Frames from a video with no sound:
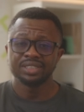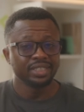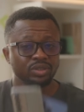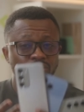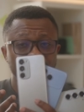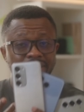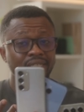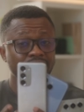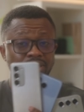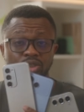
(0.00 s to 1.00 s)
they do
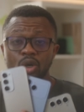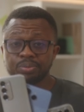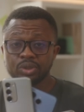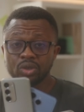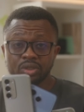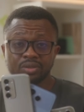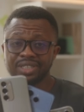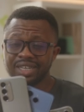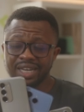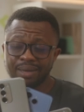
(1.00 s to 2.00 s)
get the job done.
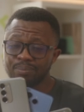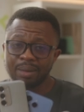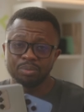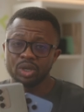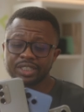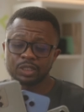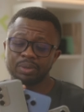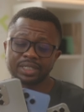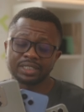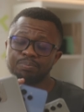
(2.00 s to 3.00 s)
I'm not
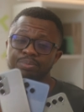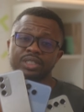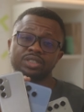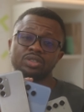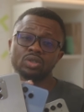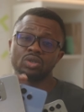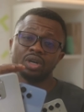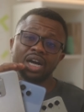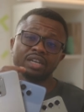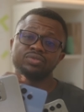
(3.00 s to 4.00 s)
expecting Pixel
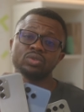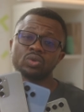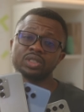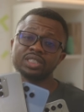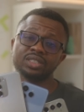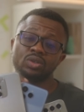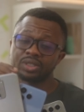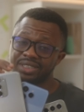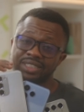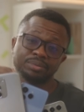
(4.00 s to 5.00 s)
or iPhone quality or
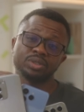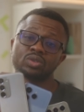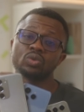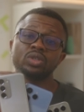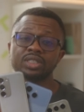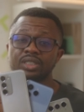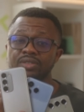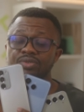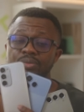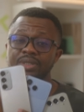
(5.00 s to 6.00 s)
Samsung quality
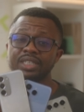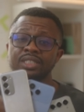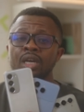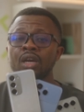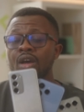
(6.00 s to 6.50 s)
from this,